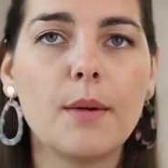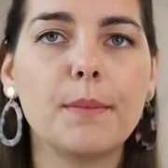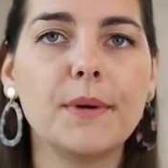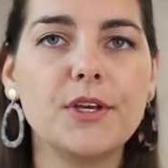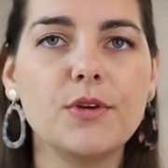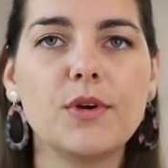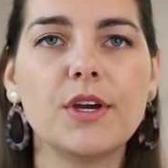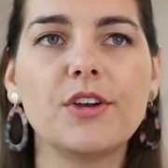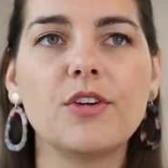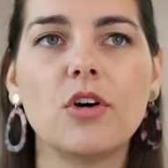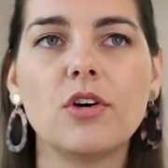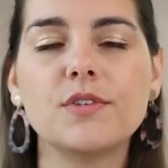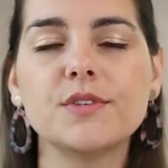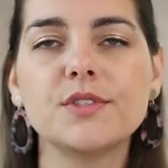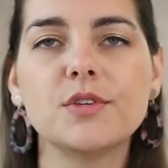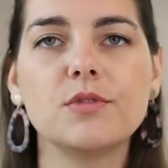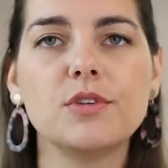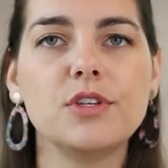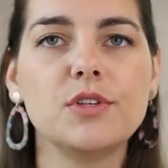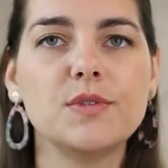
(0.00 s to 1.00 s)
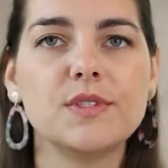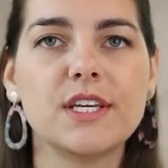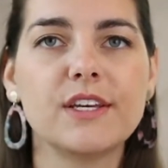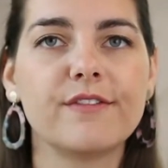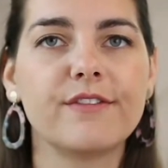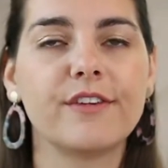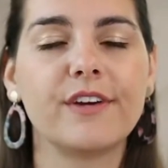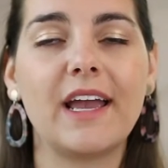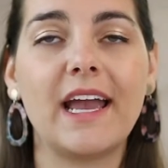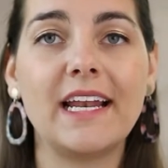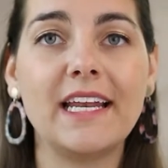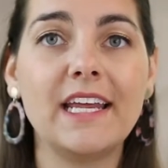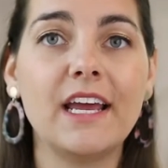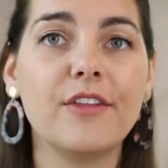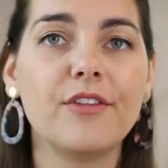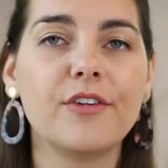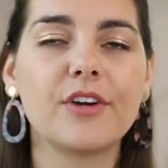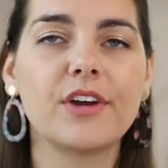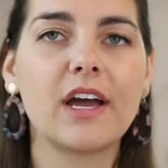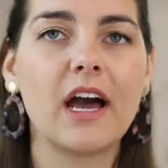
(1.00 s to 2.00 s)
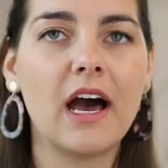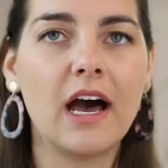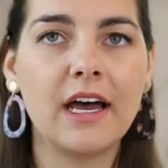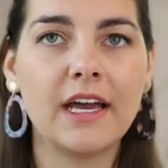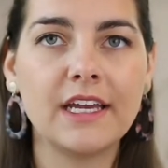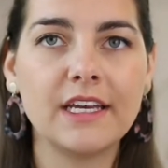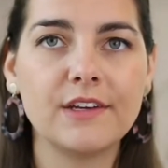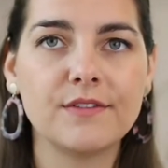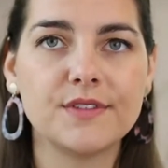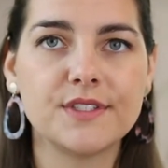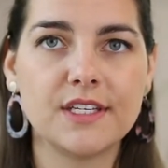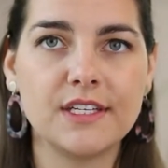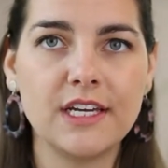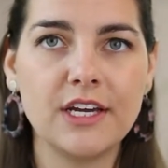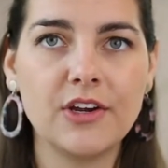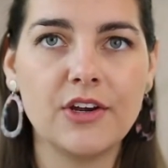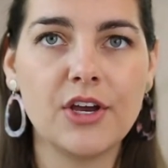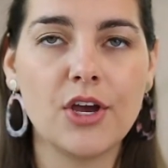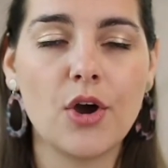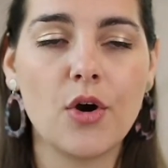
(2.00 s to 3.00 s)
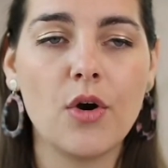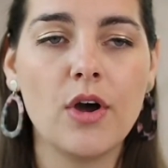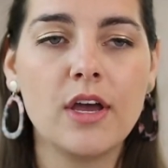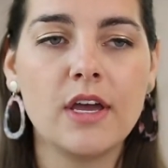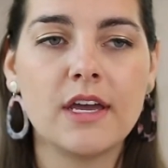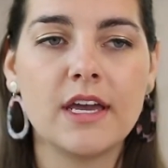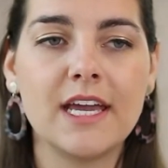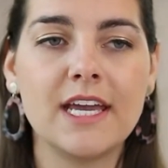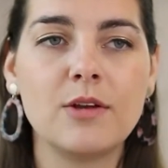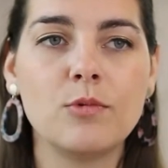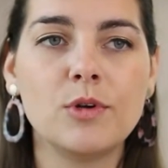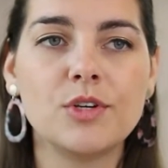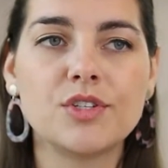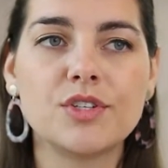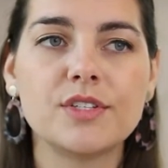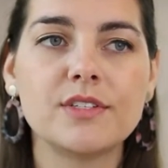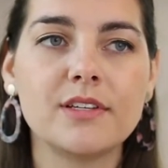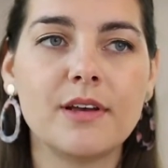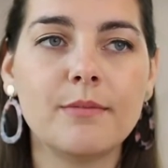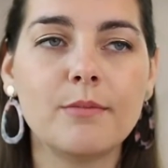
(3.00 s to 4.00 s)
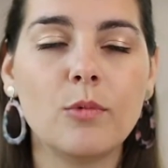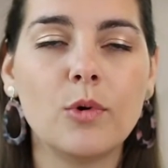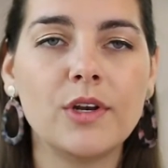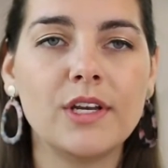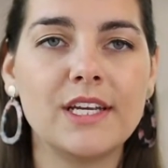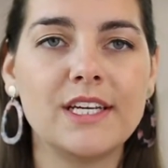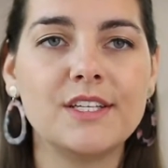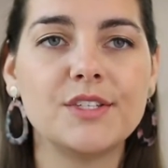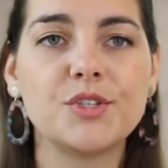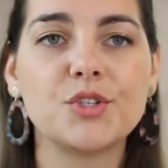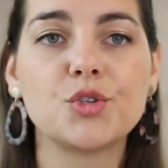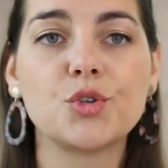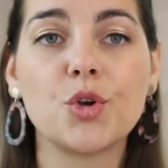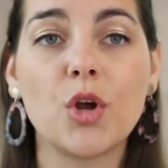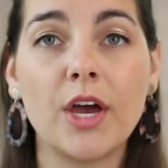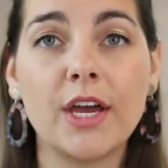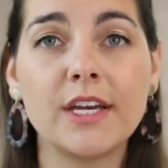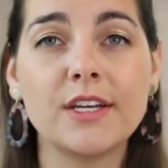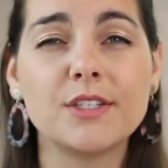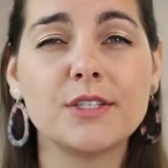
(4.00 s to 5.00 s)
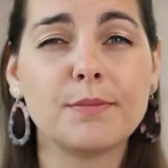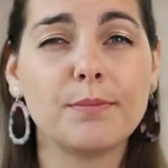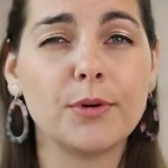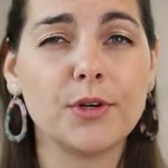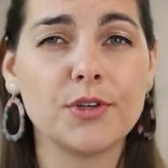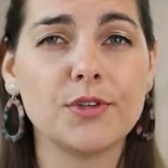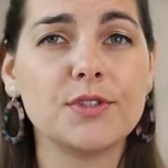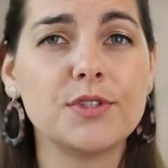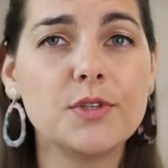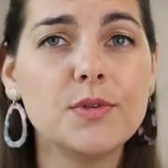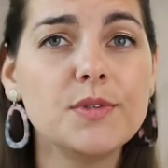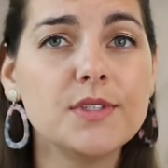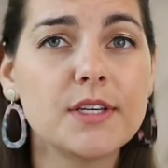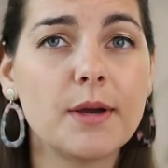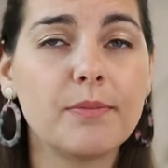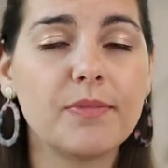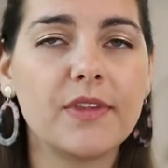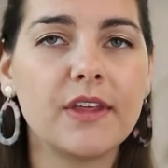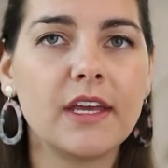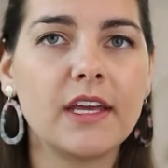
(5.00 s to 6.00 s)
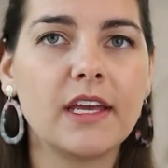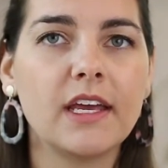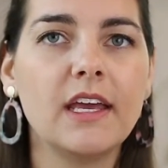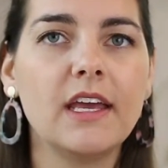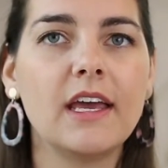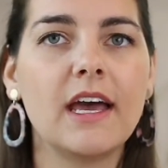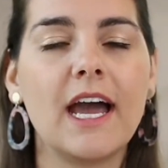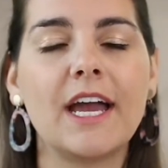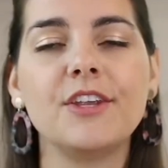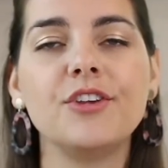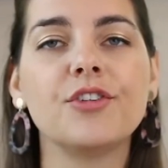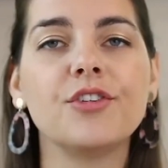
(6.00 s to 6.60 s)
But you can also use it for any other kind of scenario in which someone is trying to pursue something and